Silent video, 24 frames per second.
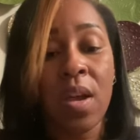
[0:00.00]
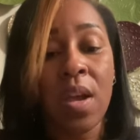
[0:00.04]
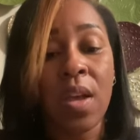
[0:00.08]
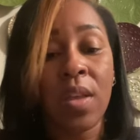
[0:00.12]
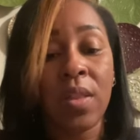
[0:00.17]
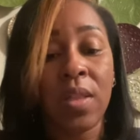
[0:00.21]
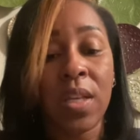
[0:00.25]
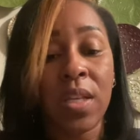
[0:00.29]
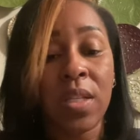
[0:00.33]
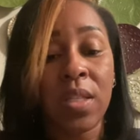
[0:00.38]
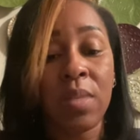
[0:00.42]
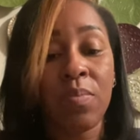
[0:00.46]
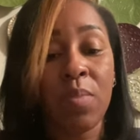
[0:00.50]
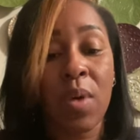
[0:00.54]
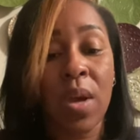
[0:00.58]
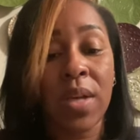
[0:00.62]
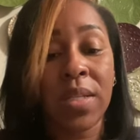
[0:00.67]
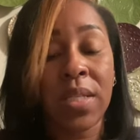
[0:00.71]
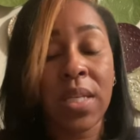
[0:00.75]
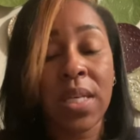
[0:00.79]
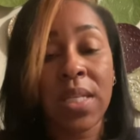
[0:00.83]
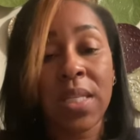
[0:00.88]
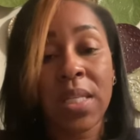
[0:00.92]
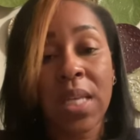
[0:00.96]
This
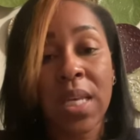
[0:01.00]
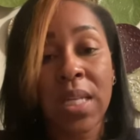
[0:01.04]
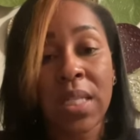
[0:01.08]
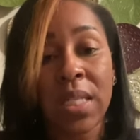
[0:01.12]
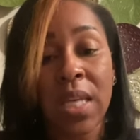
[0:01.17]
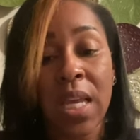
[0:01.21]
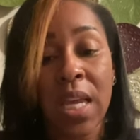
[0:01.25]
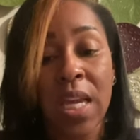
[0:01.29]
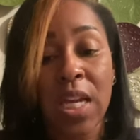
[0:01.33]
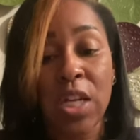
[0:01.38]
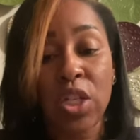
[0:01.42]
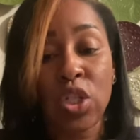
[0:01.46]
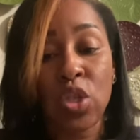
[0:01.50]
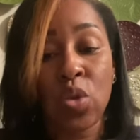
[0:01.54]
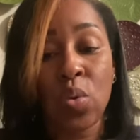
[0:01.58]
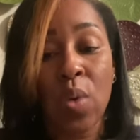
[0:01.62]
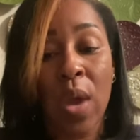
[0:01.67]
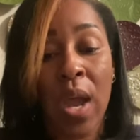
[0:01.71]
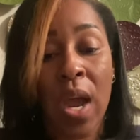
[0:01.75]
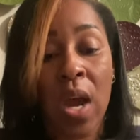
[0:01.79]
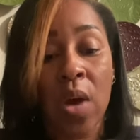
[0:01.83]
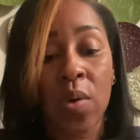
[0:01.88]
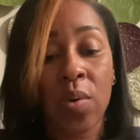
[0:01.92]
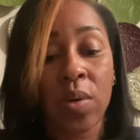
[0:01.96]
process can take two
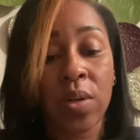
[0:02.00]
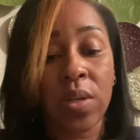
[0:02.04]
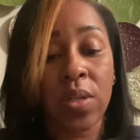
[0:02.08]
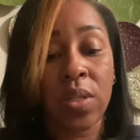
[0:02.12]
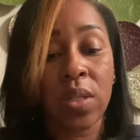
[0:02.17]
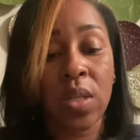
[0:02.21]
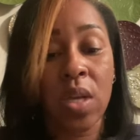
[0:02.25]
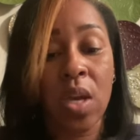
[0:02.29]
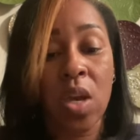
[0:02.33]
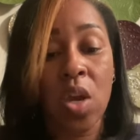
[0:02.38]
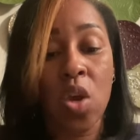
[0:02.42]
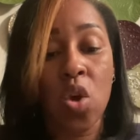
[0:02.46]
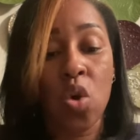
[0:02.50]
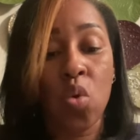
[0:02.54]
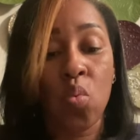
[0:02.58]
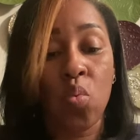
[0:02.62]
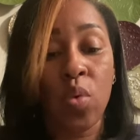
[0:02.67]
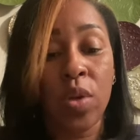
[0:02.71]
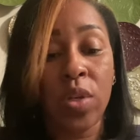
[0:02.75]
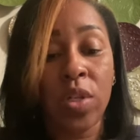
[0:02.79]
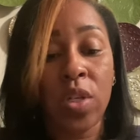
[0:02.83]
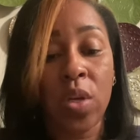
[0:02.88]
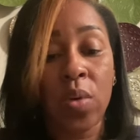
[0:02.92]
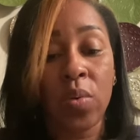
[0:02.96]
hours.
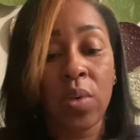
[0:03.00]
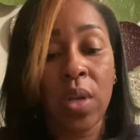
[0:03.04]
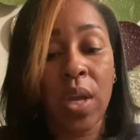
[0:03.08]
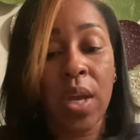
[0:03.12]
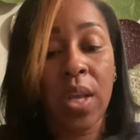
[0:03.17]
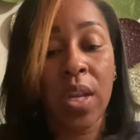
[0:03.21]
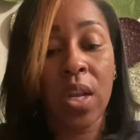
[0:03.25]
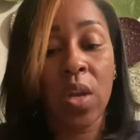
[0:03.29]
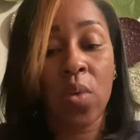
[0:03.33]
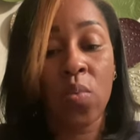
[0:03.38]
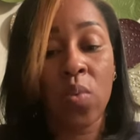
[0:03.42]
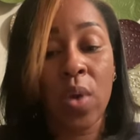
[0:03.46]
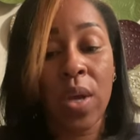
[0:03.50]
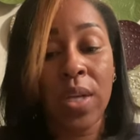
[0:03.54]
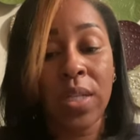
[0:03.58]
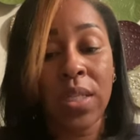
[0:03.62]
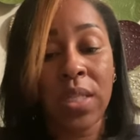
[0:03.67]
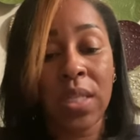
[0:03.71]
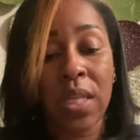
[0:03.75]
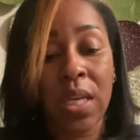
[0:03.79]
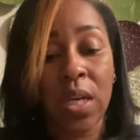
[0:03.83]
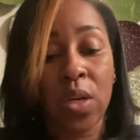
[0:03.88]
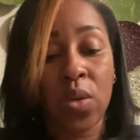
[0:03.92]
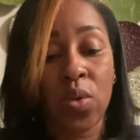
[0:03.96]
When donating red
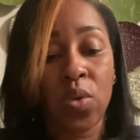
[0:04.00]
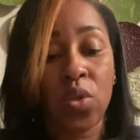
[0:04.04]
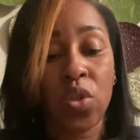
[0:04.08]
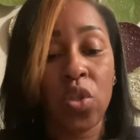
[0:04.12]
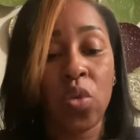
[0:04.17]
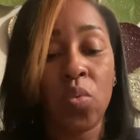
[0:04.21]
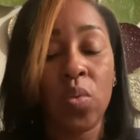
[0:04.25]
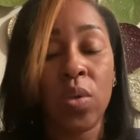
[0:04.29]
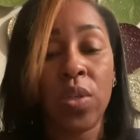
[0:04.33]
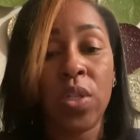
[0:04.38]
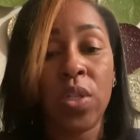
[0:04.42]
cells, you would